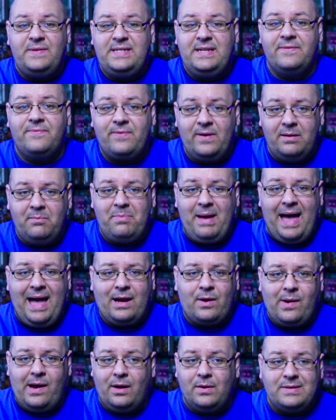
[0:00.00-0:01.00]
different
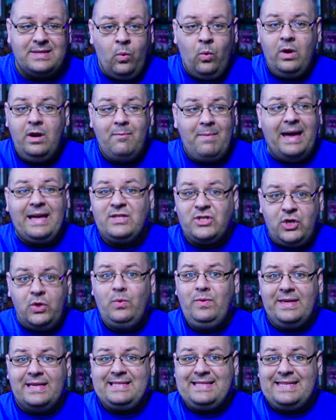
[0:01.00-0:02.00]
backgrounds. One of my, to
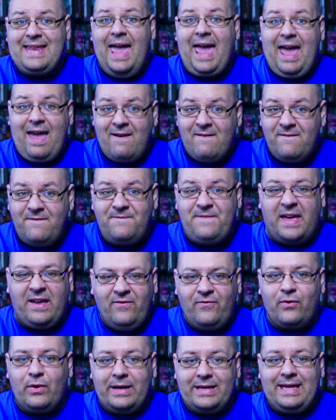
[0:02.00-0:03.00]
this day,
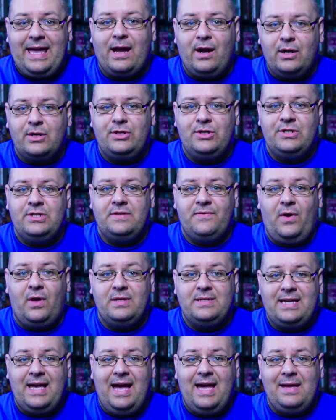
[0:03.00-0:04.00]
favorite characters of all
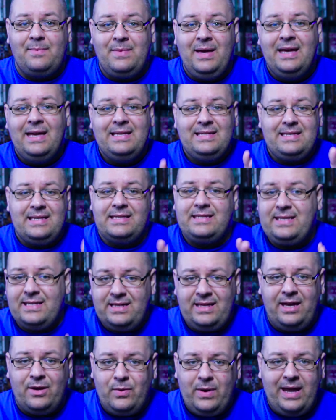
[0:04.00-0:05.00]
time,
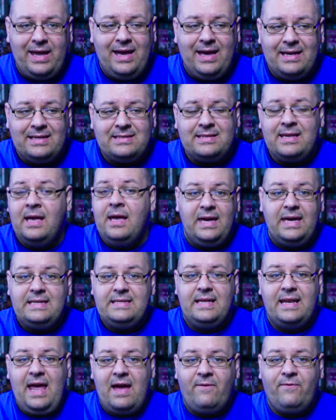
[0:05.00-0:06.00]
Cecilia Reyes, is
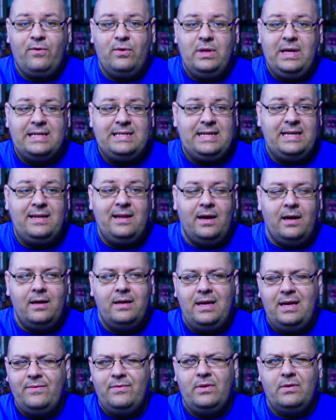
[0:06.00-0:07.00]
an Afro-Latina,
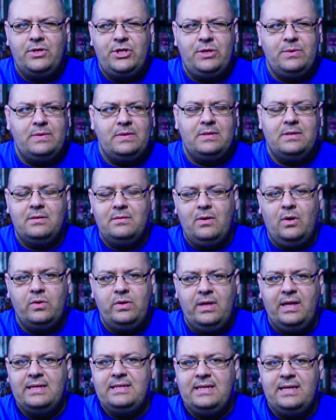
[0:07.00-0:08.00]
even though she was only
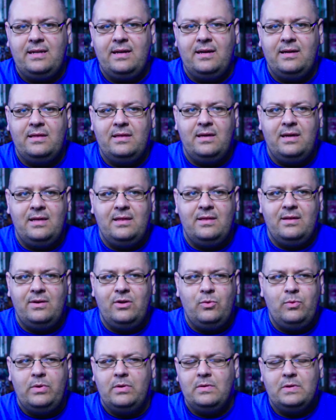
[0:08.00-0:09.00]
Latina in the
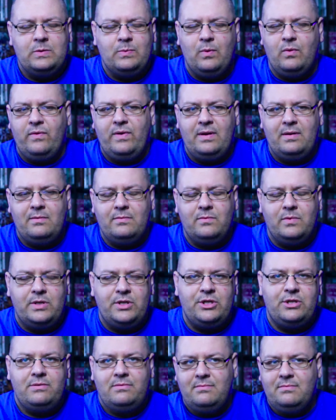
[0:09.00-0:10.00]
New Mutants movie,
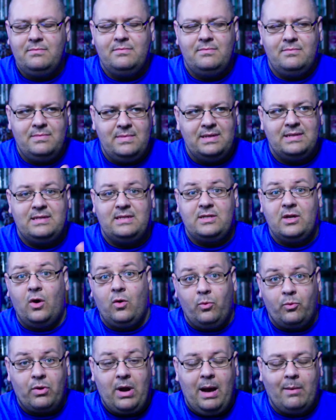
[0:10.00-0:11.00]
which is its
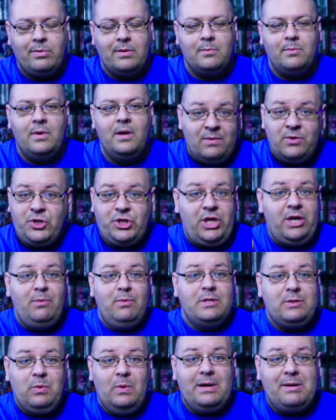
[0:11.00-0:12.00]
own problem. She
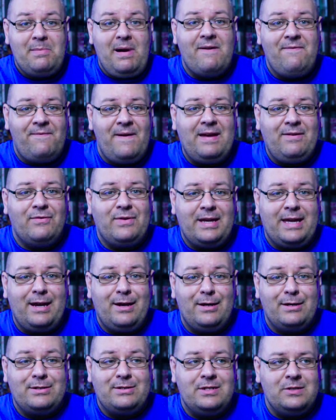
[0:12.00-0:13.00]
was one of my favorite
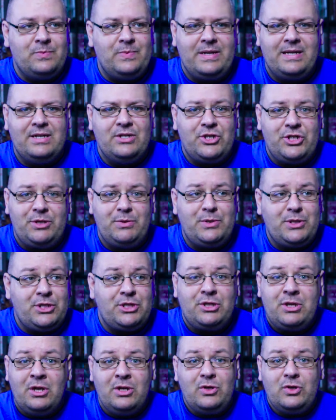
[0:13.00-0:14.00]
characters because she was
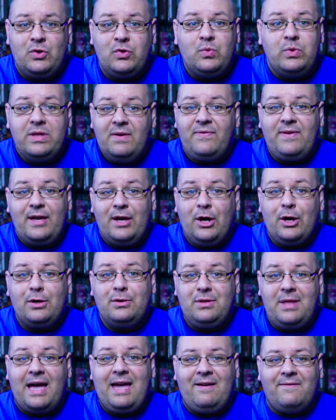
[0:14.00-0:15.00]
just living her
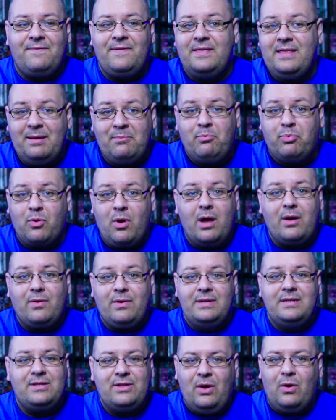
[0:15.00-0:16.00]
life, and they brought her
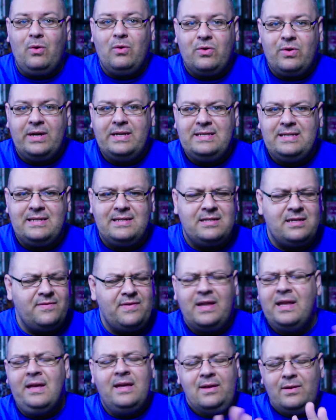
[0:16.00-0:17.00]
into the whole craziness of
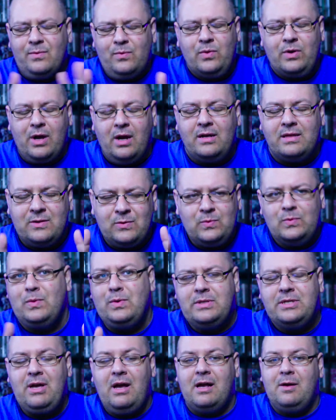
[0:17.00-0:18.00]
it. Regardless,
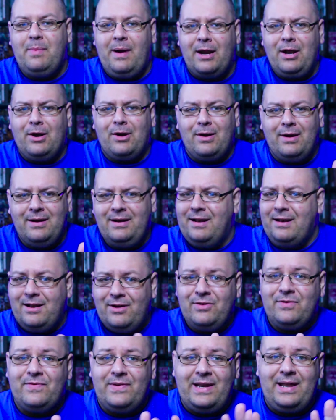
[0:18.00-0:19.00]
we'll talk about her in
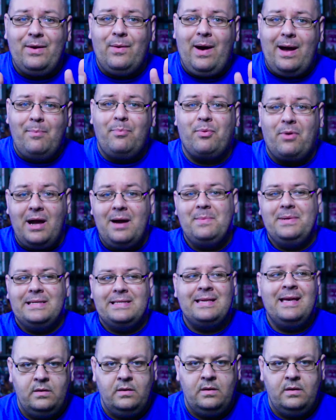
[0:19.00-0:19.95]
another video, I promise.